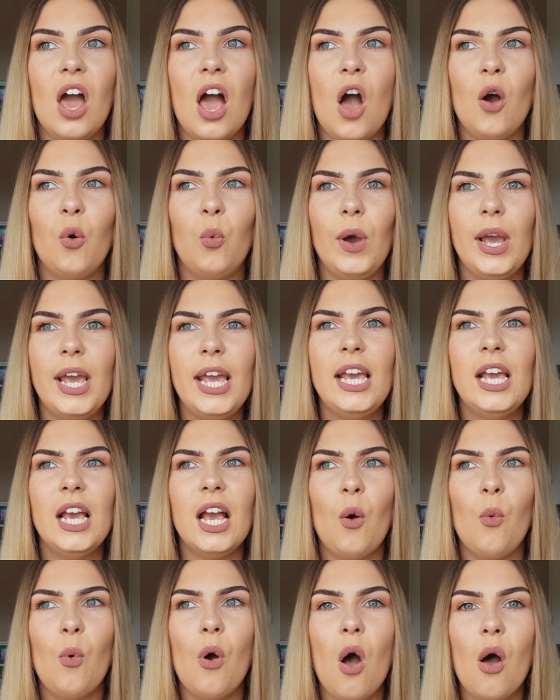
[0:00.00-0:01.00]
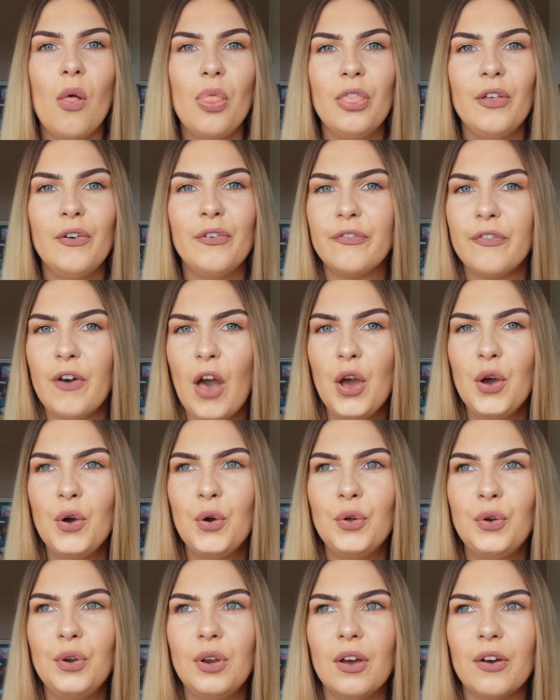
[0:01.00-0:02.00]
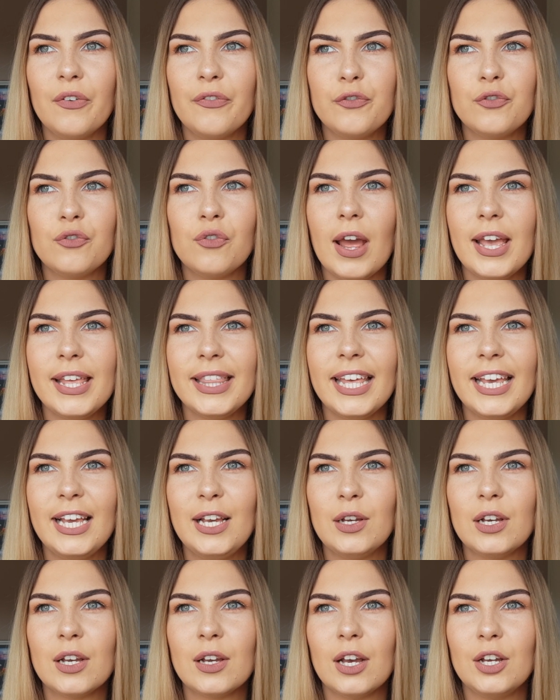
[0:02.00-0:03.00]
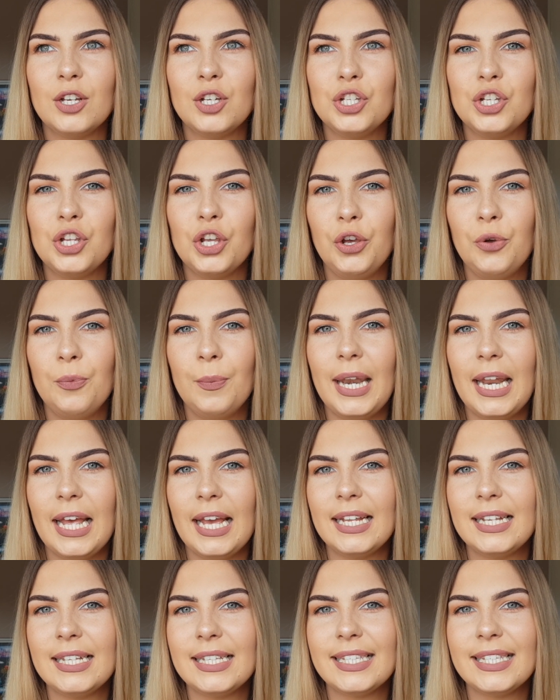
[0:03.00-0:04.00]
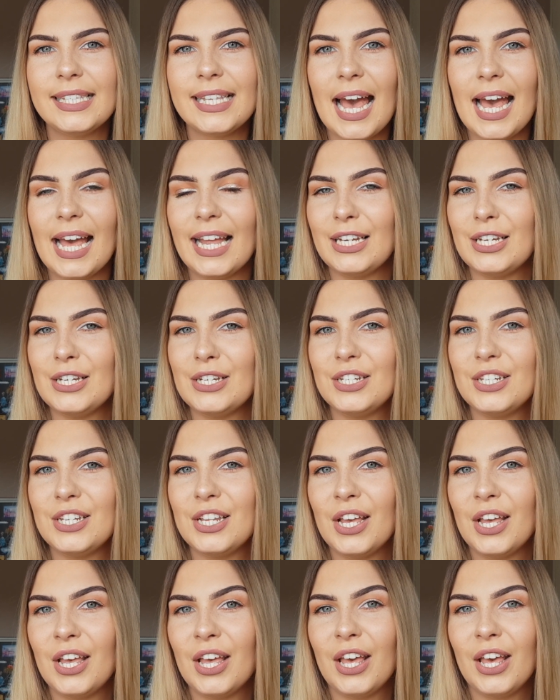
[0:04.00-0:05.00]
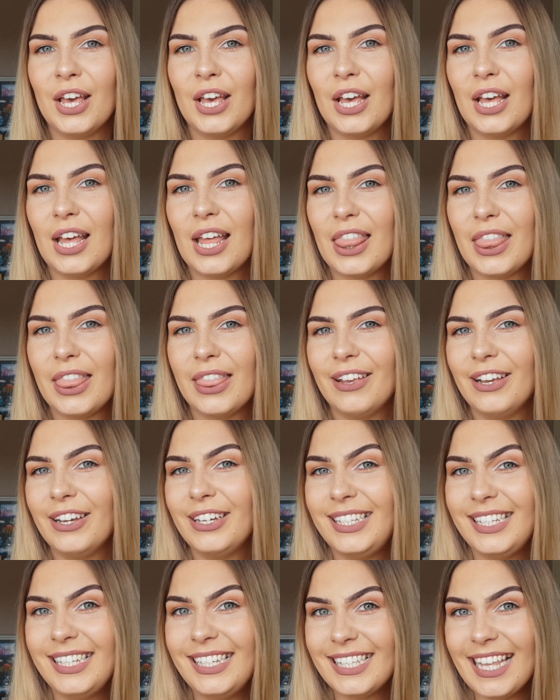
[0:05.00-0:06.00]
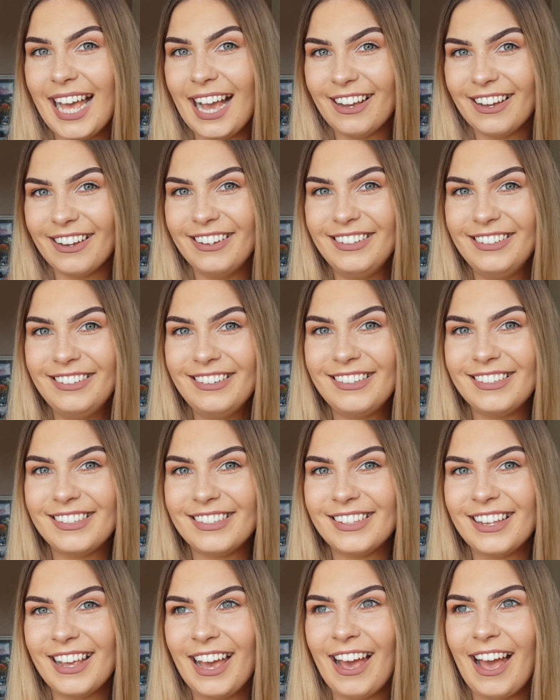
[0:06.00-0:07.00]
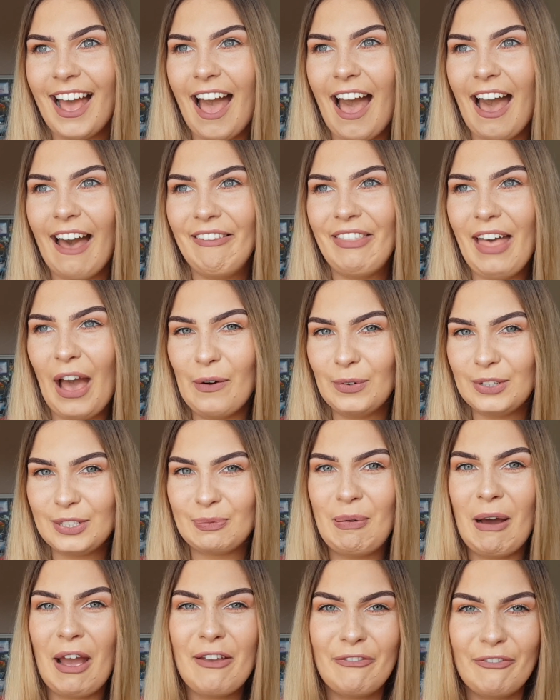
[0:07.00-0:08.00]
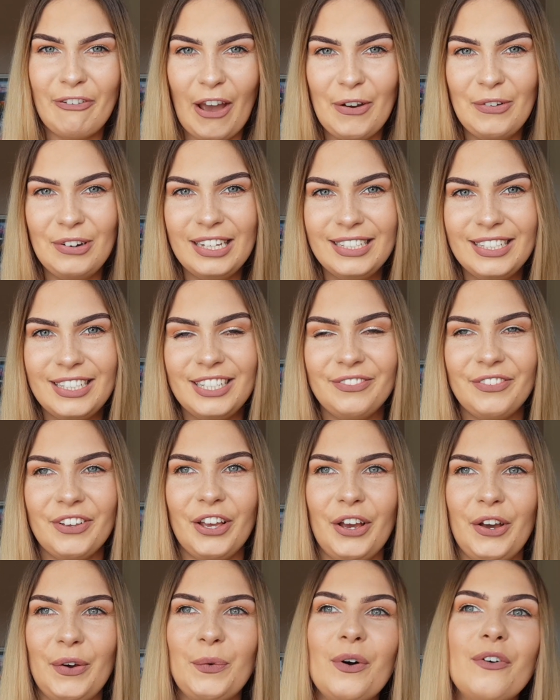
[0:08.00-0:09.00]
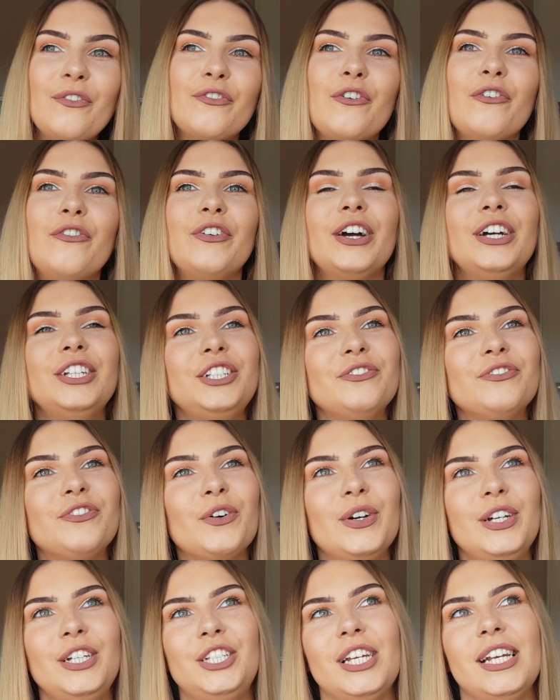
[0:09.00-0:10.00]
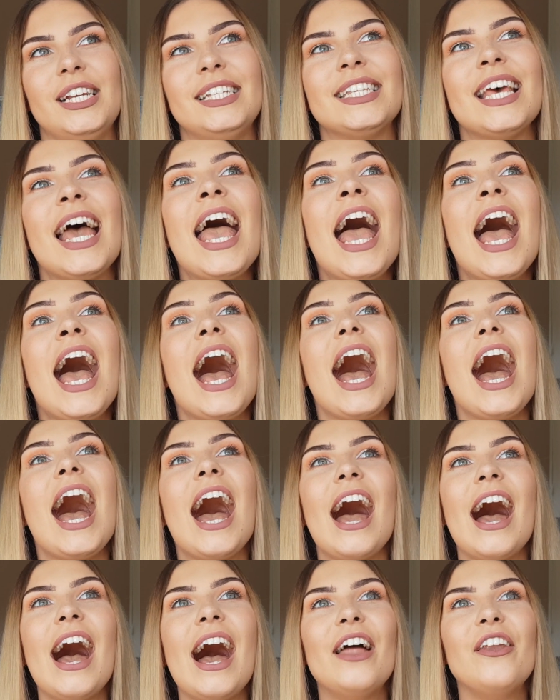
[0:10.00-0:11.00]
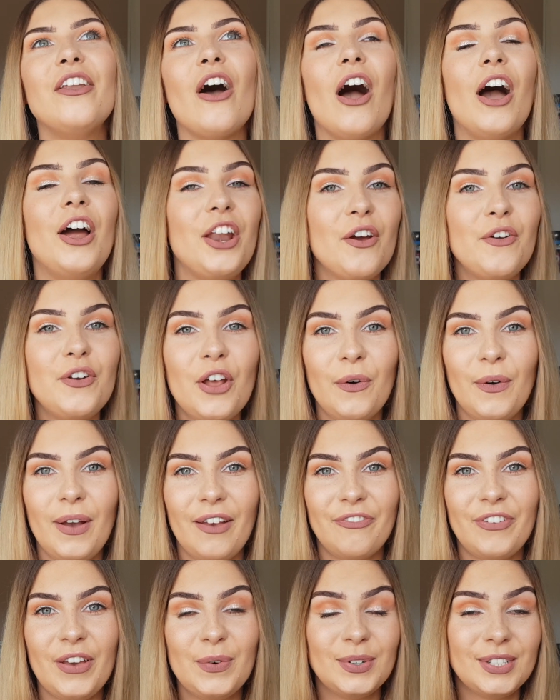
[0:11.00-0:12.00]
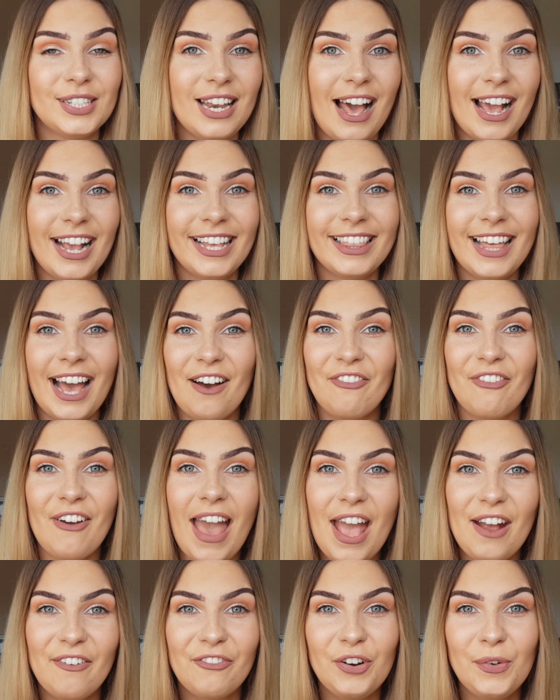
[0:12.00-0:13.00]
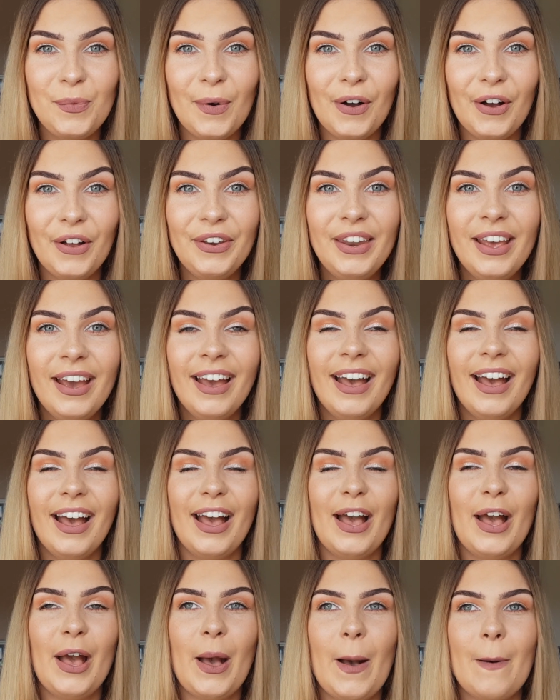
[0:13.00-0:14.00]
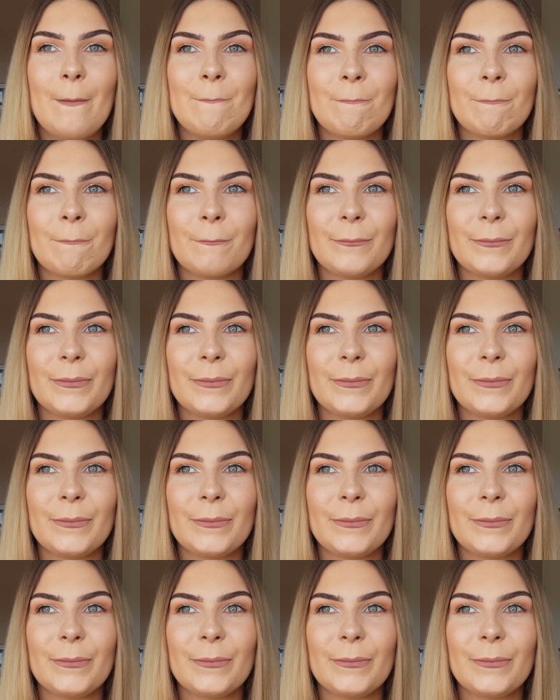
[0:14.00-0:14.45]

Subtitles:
we were on the phone for, I think, 2 minutes and 30 seconds. And that was my phone interview for Virgin Voyages. And I don't know if it was like that for everyone. But